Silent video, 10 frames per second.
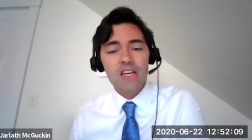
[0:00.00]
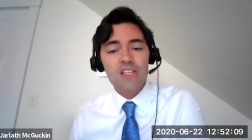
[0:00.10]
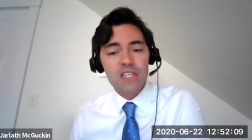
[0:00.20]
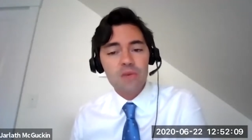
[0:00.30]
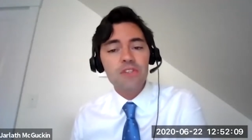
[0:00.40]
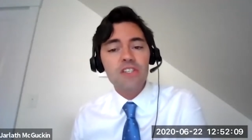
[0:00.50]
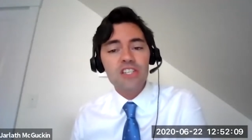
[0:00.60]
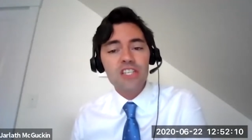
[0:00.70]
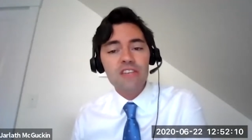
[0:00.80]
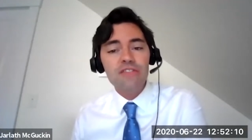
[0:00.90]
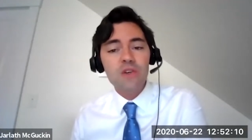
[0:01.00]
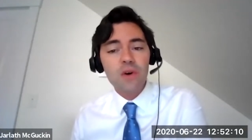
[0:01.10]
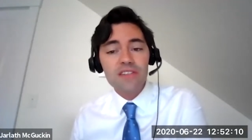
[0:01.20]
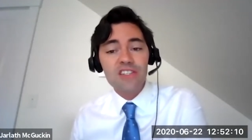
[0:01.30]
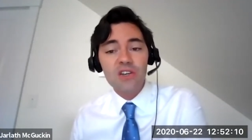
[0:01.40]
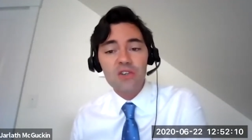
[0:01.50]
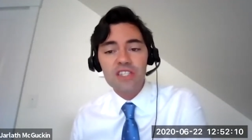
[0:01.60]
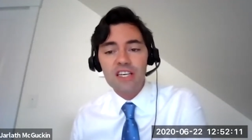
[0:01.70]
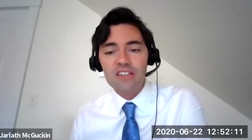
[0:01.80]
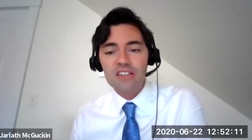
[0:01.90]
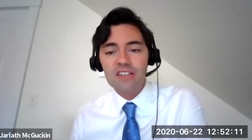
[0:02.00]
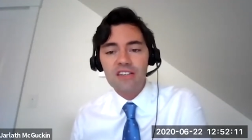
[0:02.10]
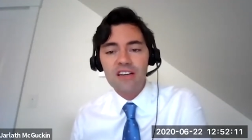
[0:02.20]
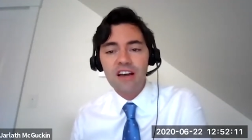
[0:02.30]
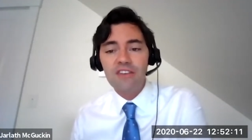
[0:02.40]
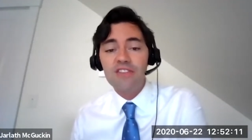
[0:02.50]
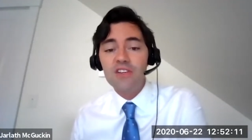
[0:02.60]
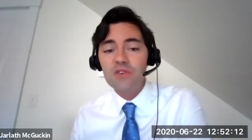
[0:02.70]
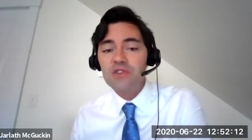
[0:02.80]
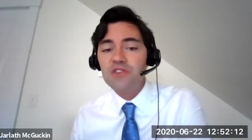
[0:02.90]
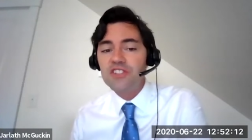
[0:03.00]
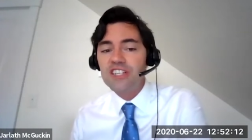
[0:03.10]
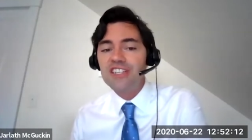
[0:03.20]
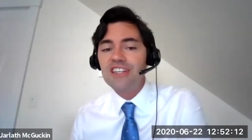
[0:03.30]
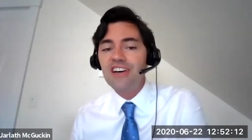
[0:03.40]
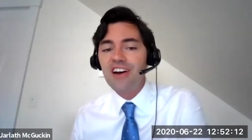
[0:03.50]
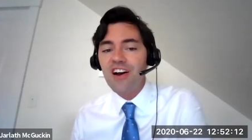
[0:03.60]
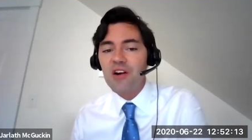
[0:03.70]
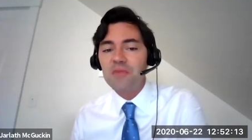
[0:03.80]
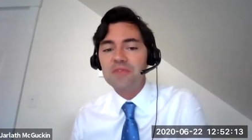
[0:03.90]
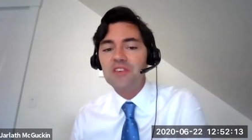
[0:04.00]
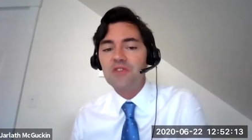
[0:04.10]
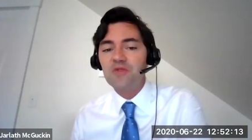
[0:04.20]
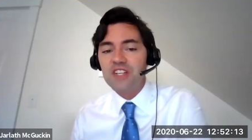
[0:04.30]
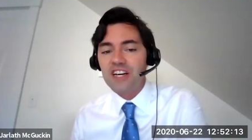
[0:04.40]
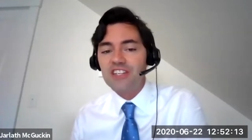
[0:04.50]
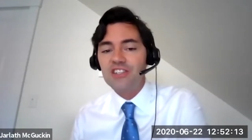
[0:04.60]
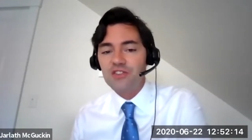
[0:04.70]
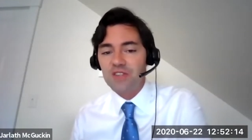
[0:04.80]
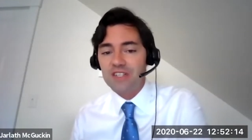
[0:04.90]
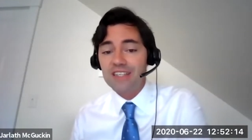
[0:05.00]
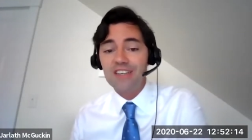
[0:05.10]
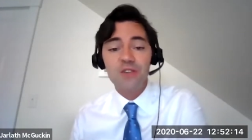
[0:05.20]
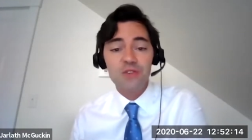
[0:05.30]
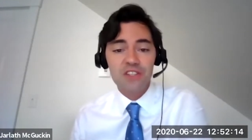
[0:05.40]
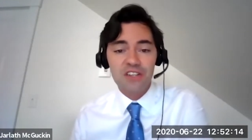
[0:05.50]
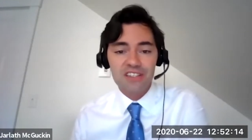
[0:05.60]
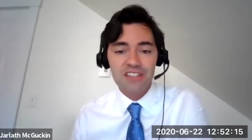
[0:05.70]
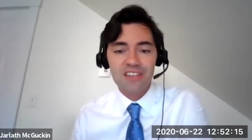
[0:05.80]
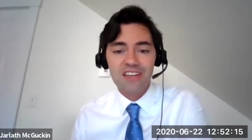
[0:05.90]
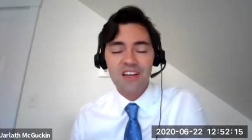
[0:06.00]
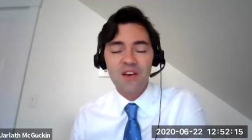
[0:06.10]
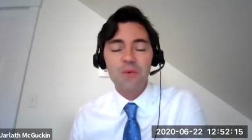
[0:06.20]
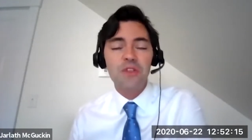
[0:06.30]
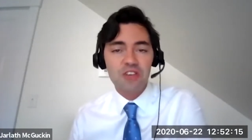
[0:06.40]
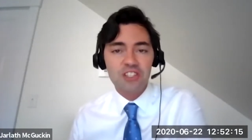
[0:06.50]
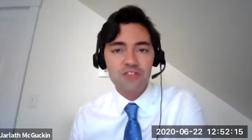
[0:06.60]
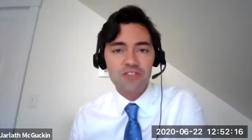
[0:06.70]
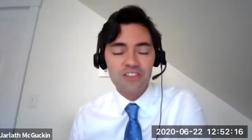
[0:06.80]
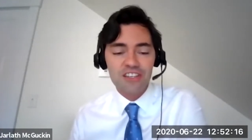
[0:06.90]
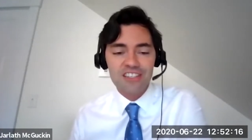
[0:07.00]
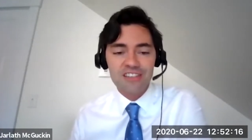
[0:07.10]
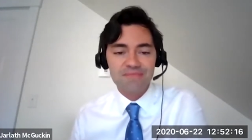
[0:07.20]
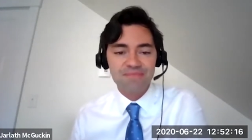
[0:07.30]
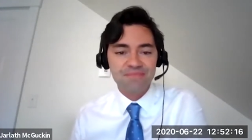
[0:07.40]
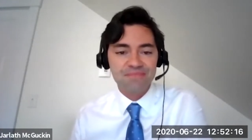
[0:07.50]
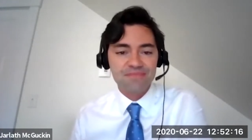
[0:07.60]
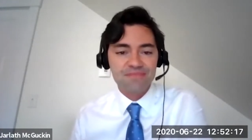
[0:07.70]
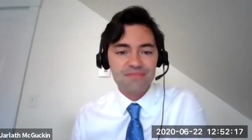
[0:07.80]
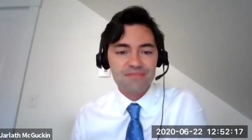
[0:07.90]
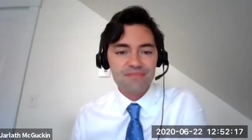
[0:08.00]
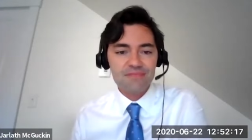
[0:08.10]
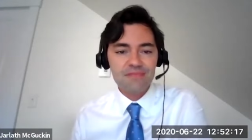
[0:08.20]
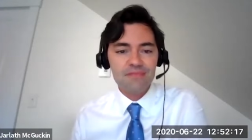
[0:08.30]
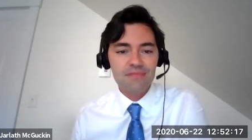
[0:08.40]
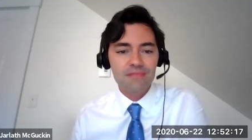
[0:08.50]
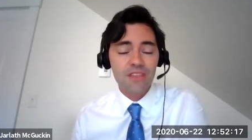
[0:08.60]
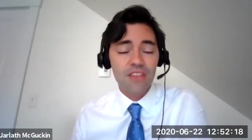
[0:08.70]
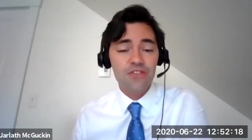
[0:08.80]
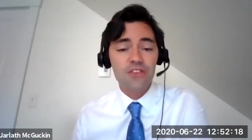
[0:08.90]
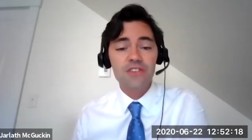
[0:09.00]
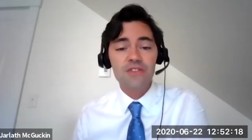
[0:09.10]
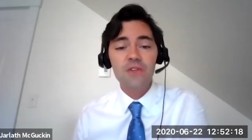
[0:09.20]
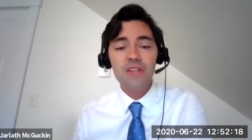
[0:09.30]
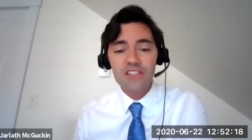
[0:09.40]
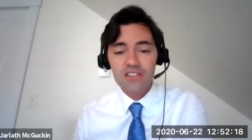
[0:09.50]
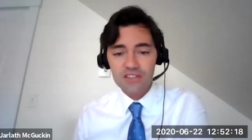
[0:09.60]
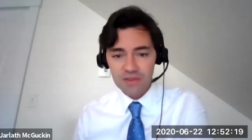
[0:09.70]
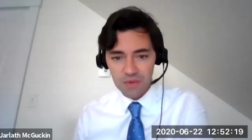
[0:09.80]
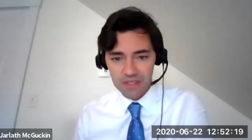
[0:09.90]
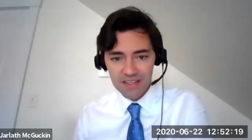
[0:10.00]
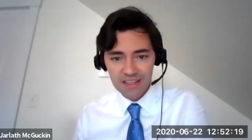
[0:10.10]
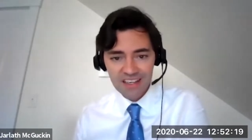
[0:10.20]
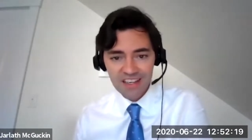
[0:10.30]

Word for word: she was the chief U.S. negotiator of the new Strategic Arms Reduction Treaty, New START, with the Russian Federation. The first of two lectures this week,